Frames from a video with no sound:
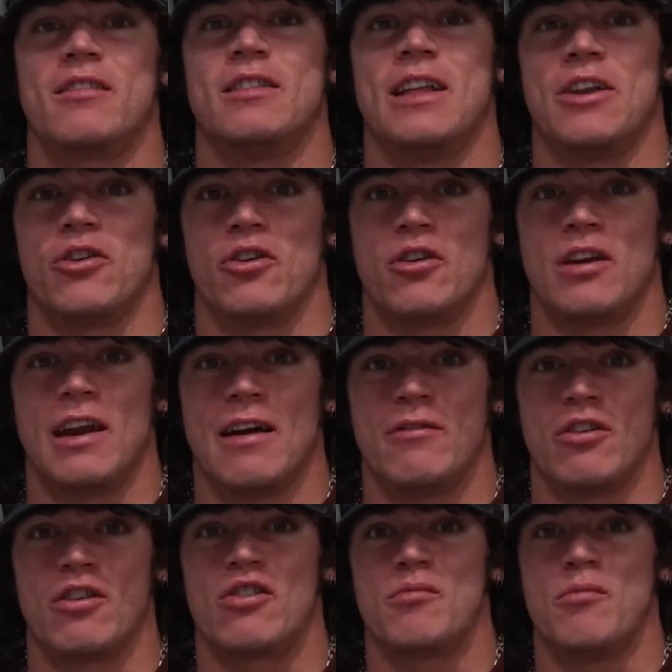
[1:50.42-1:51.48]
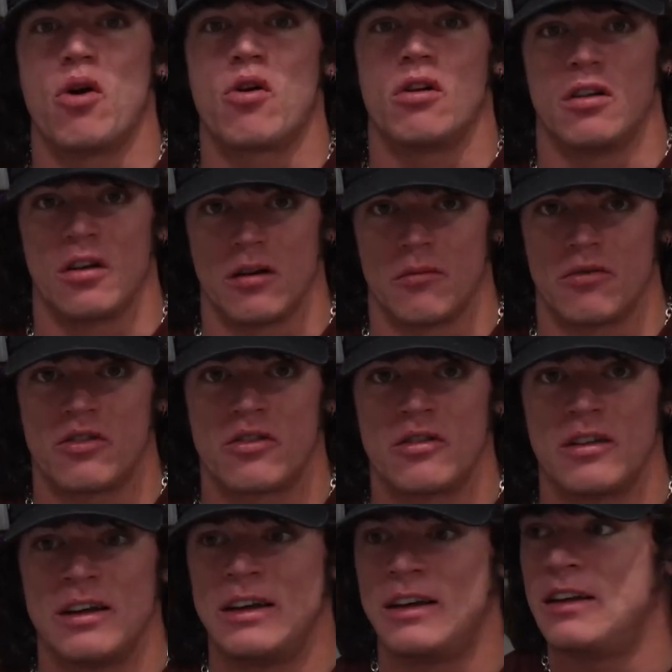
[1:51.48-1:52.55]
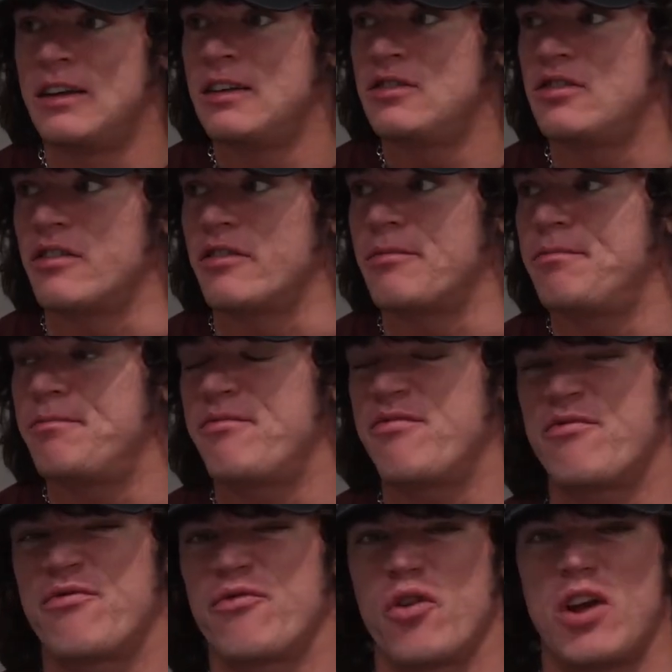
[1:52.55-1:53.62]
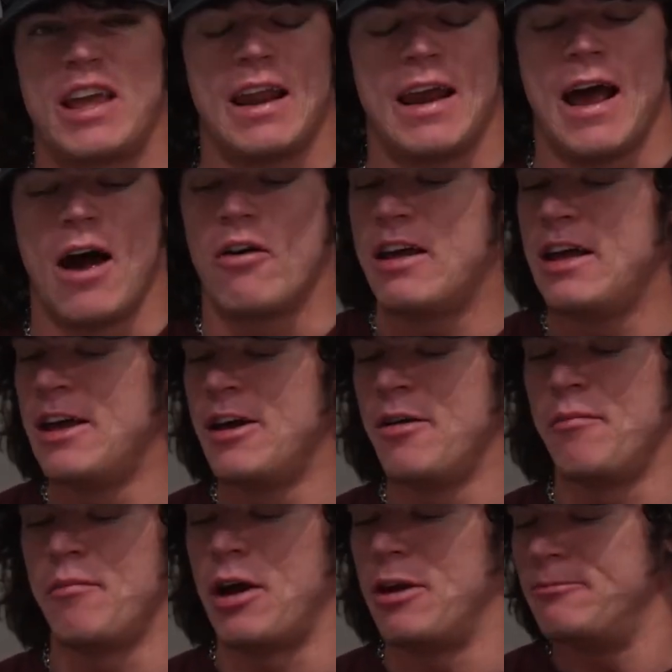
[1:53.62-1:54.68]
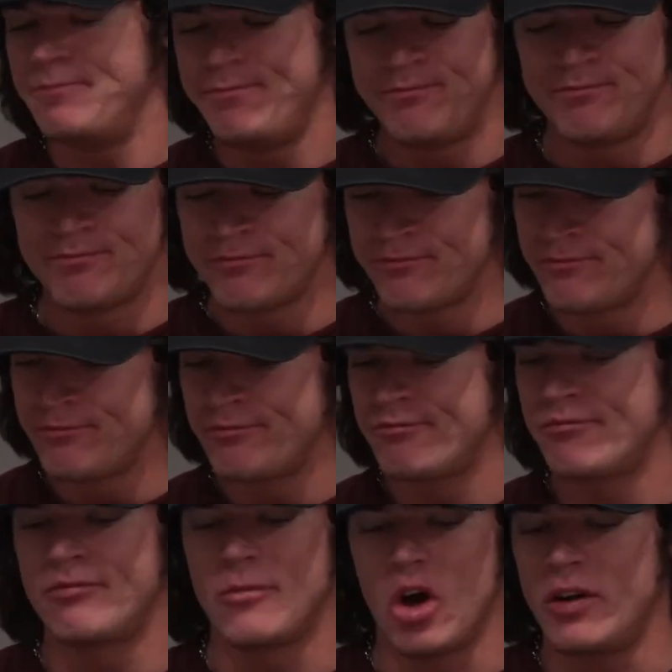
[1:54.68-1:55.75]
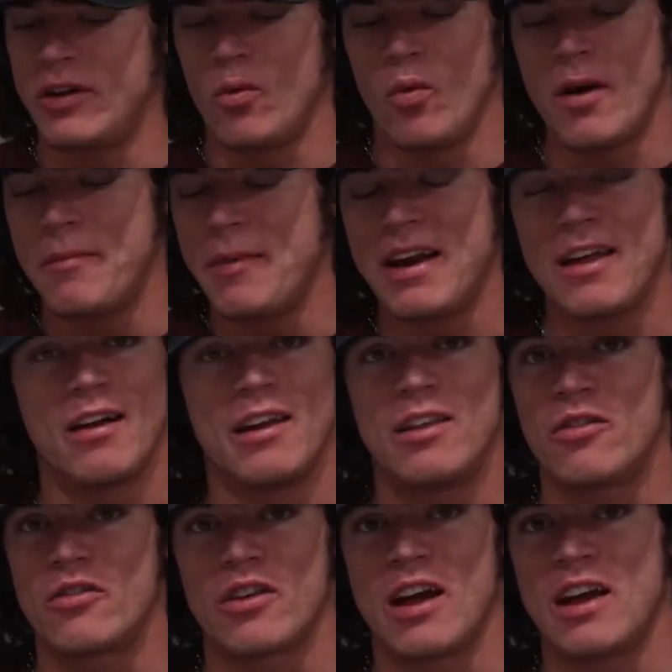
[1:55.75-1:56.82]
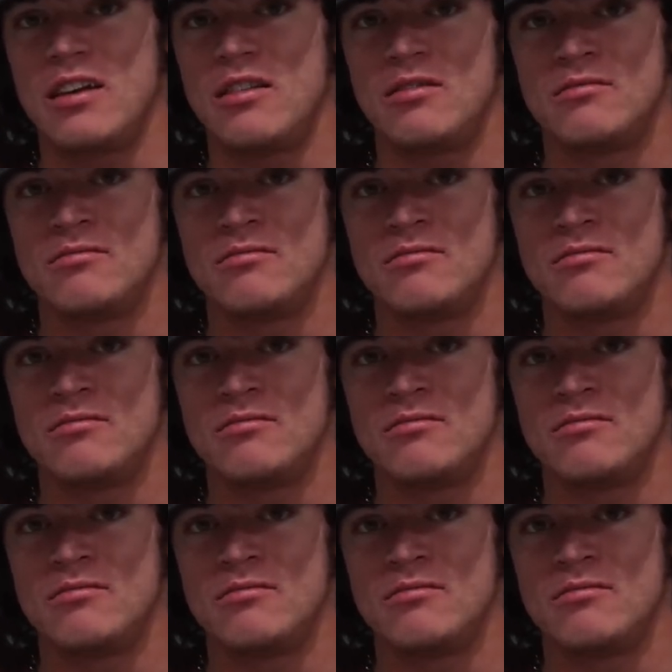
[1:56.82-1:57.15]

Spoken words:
later, you're gonna have the smoke alarms just freaking out. But only 1 minute on either side,